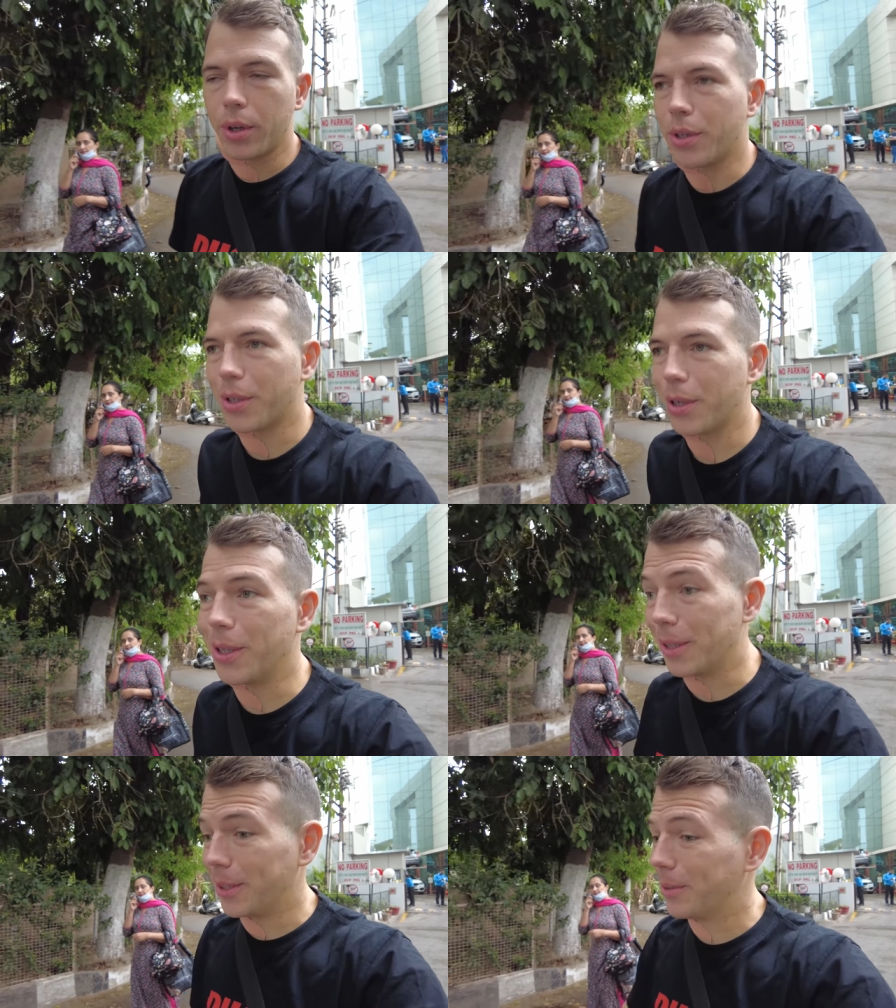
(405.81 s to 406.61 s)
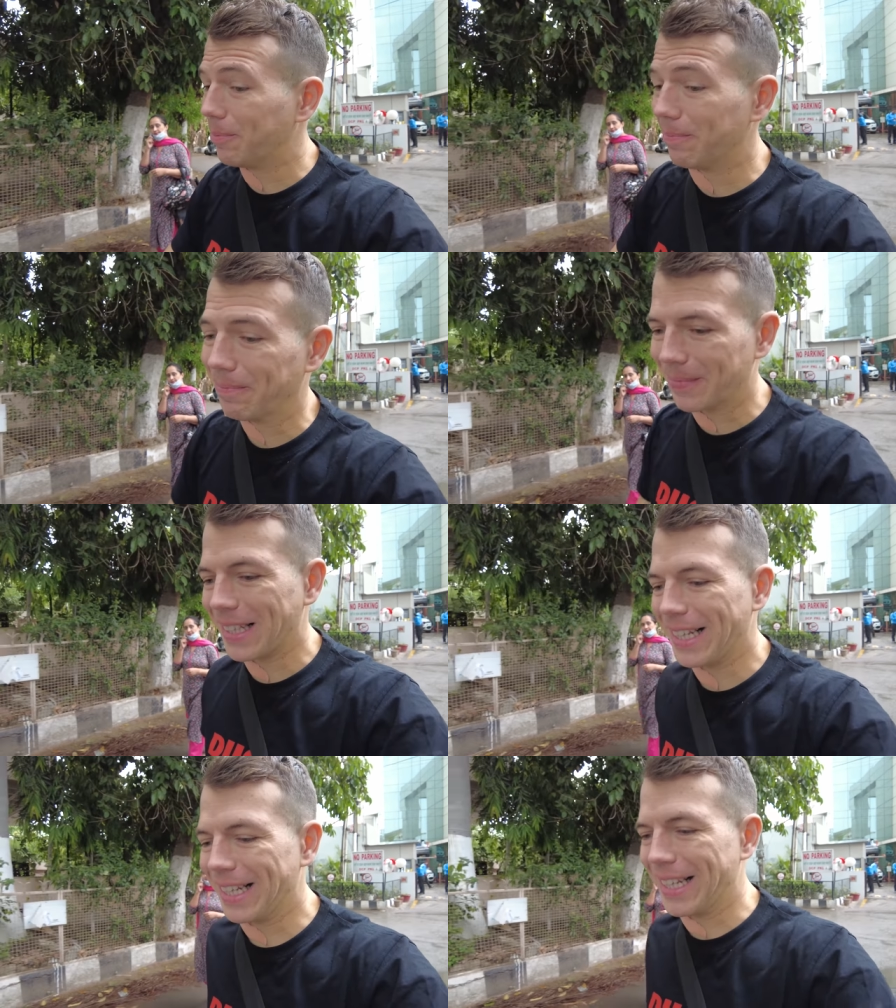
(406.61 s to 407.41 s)
So
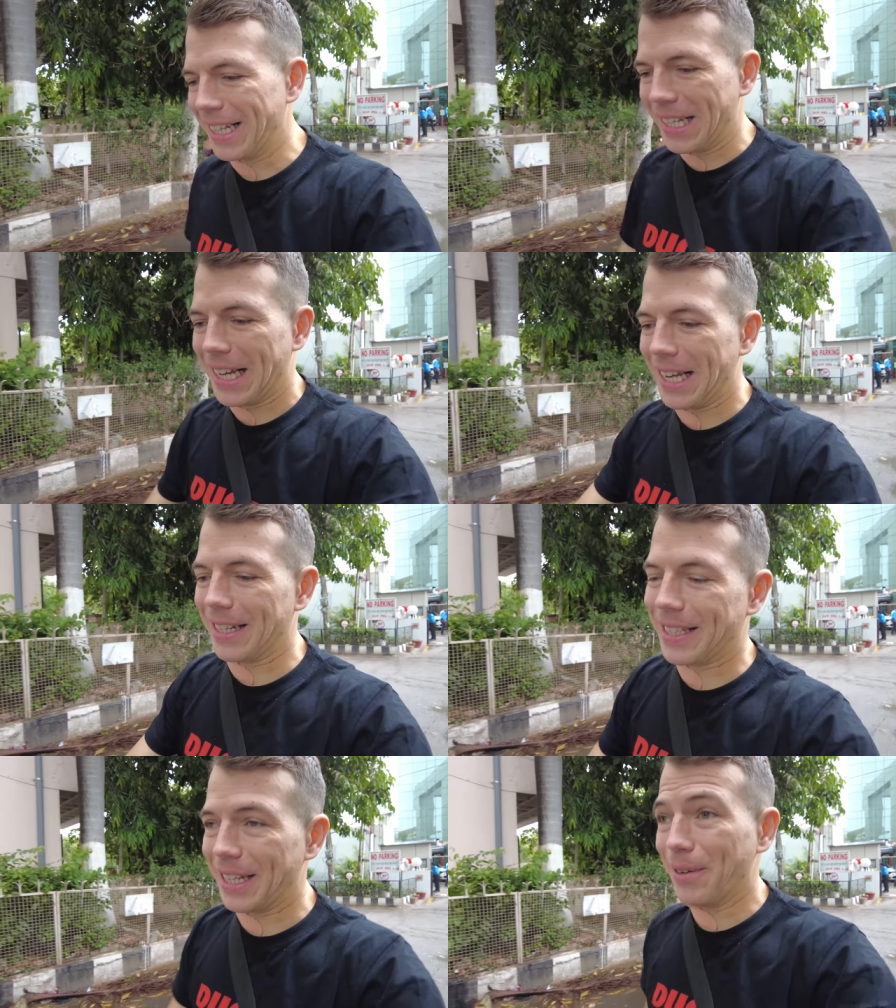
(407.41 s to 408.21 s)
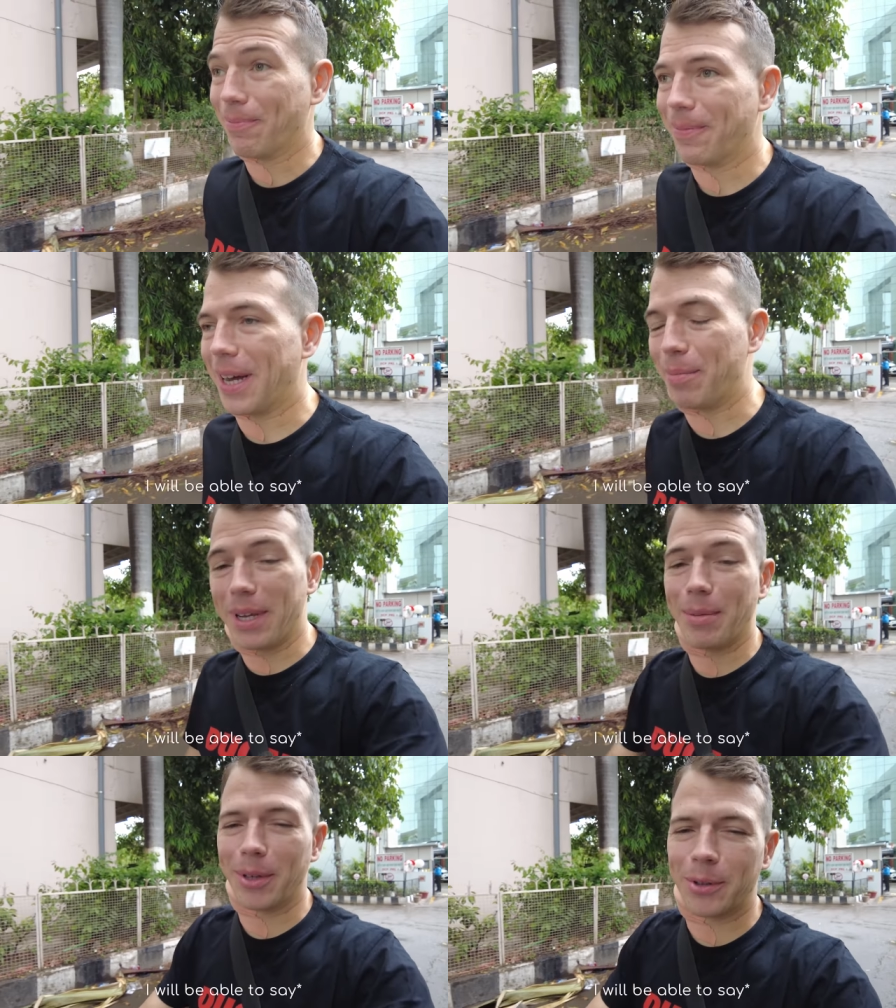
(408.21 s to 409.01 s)
I'll see. I'll
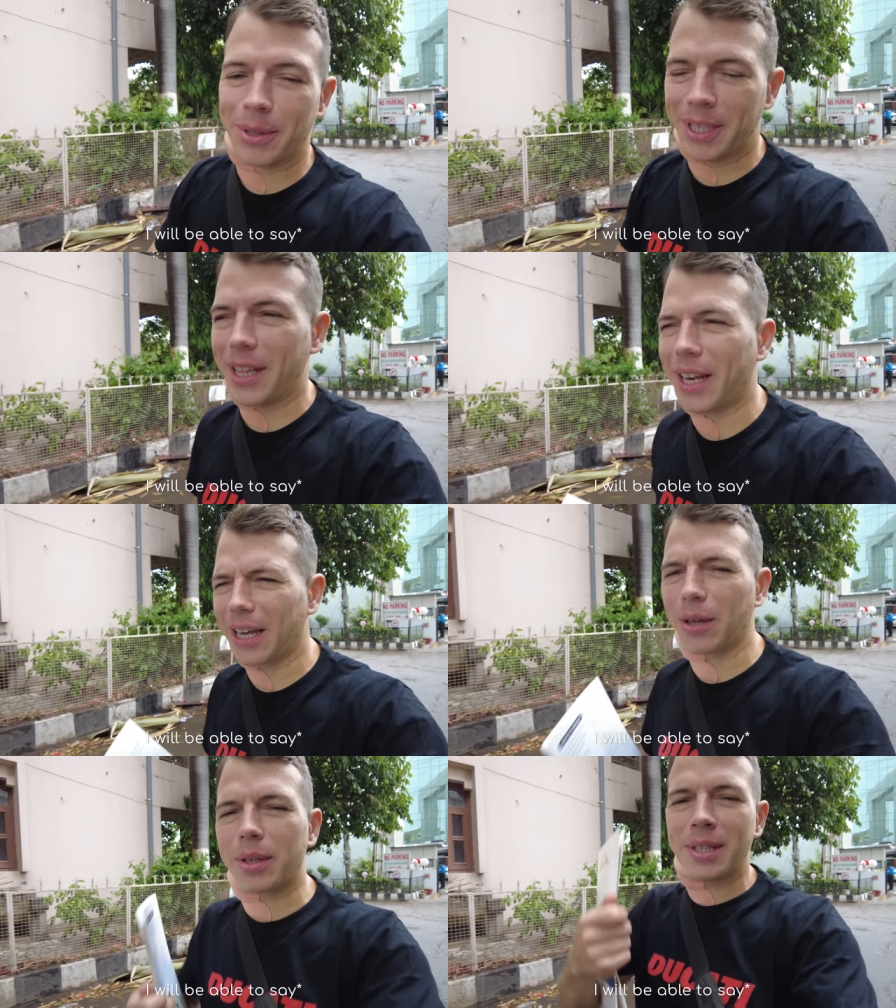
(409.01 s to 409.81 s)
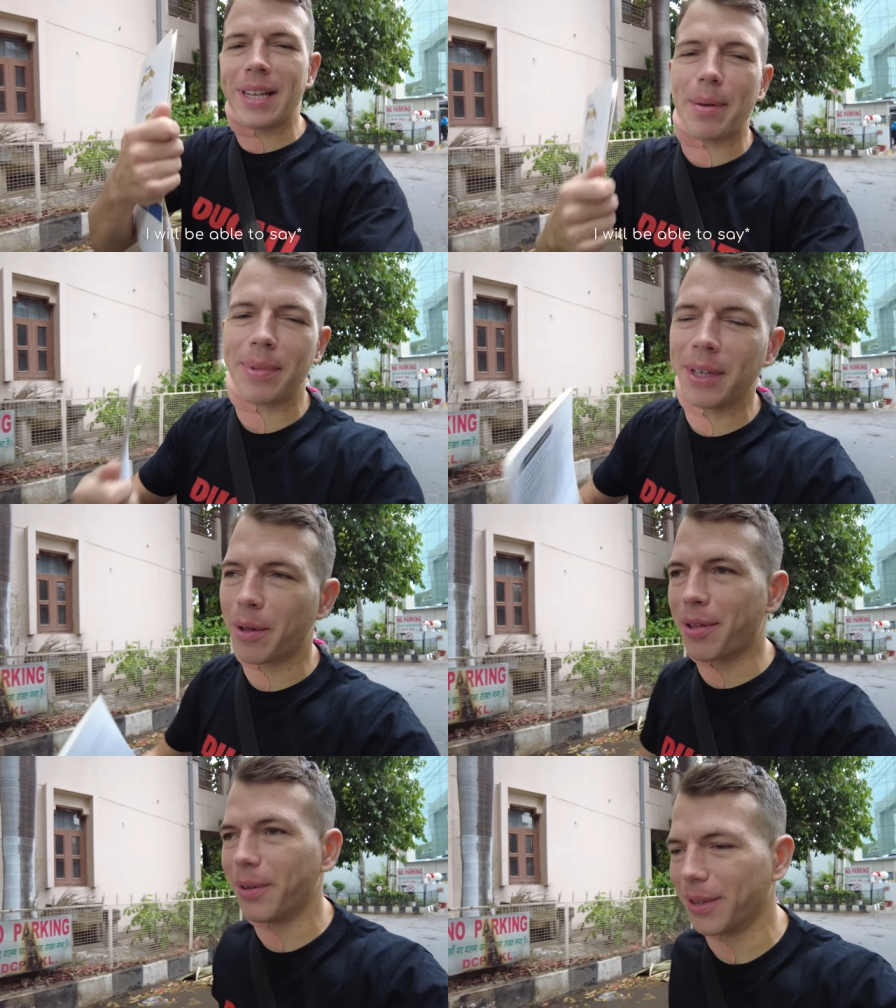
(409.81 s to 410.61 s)
be able to see that I got stabbed in the
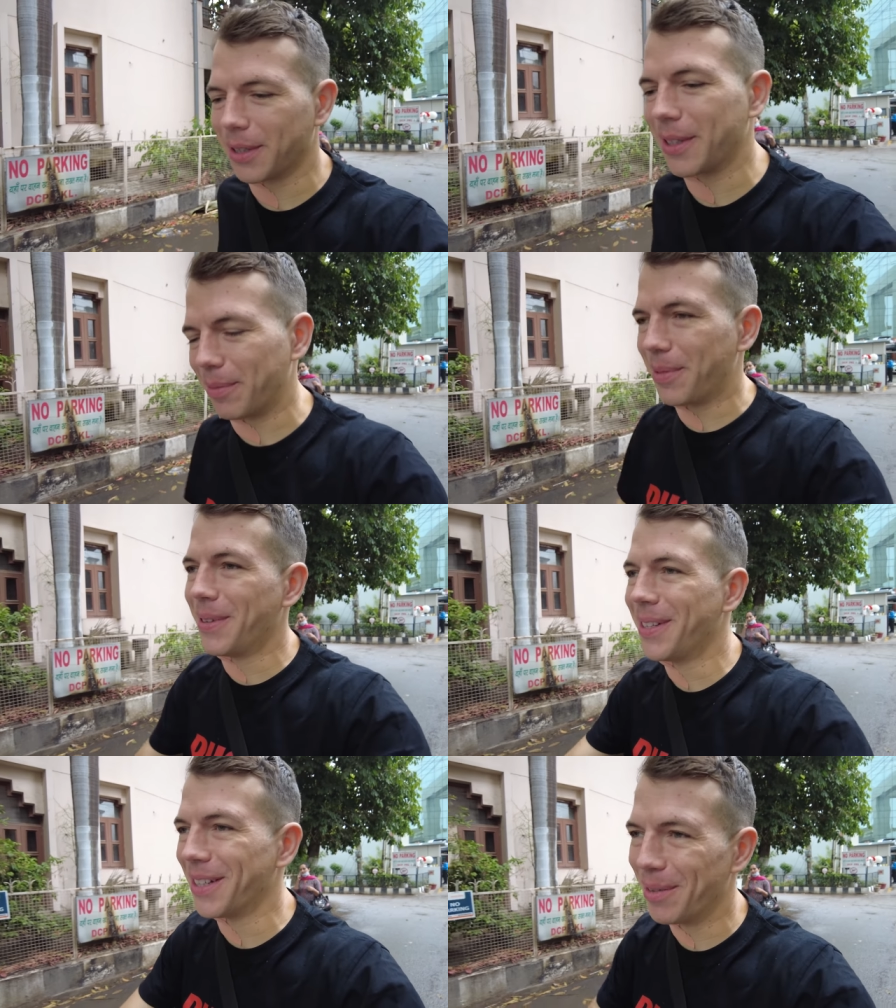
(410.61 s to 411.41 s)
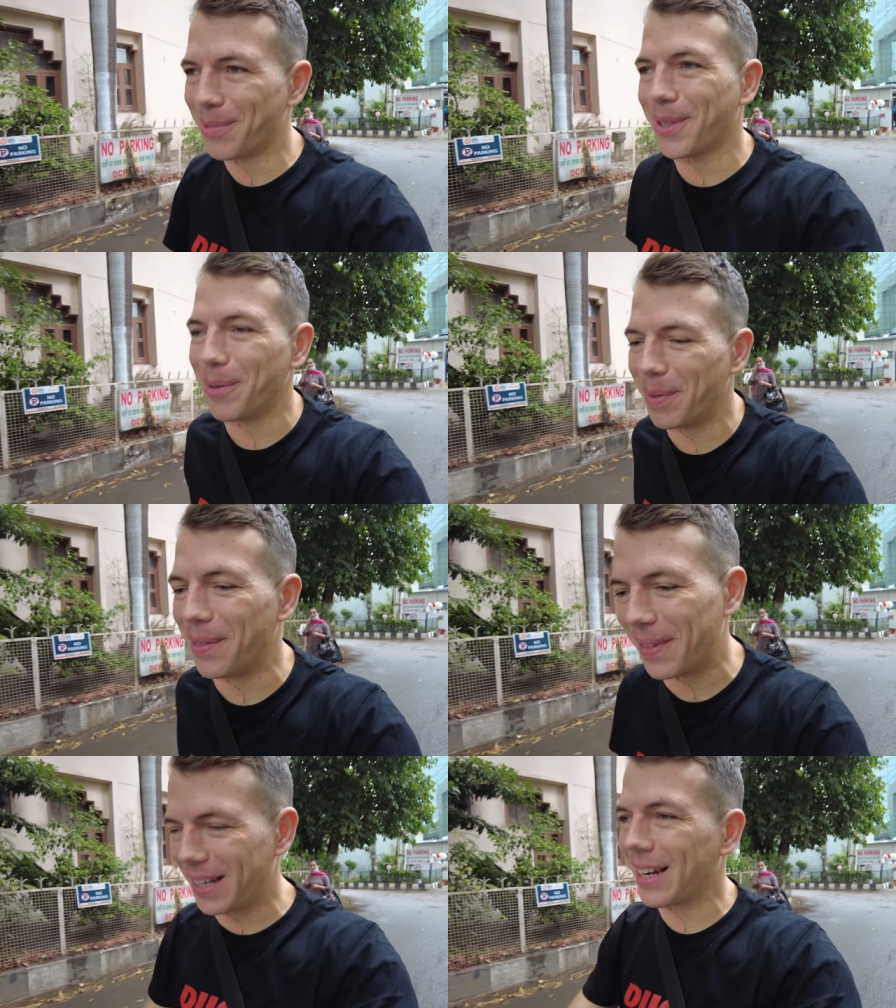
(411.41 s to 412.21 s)
throat or some, some stupid
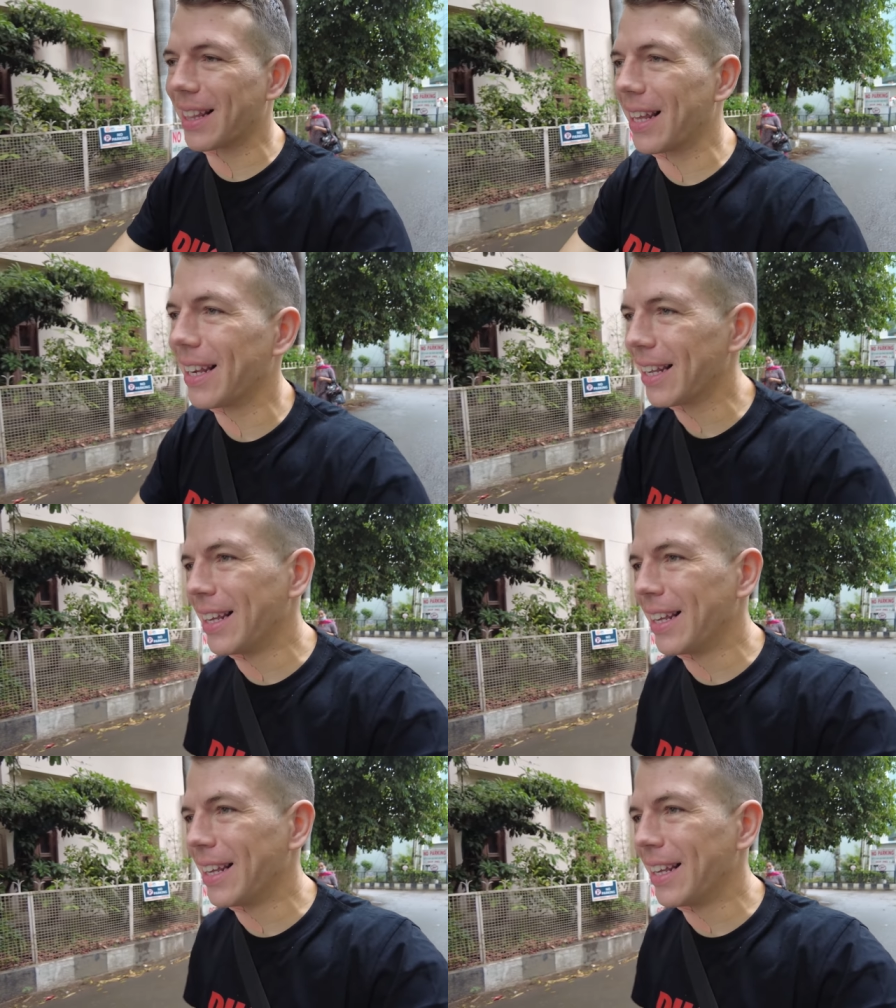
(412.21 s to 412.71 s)
thing like that.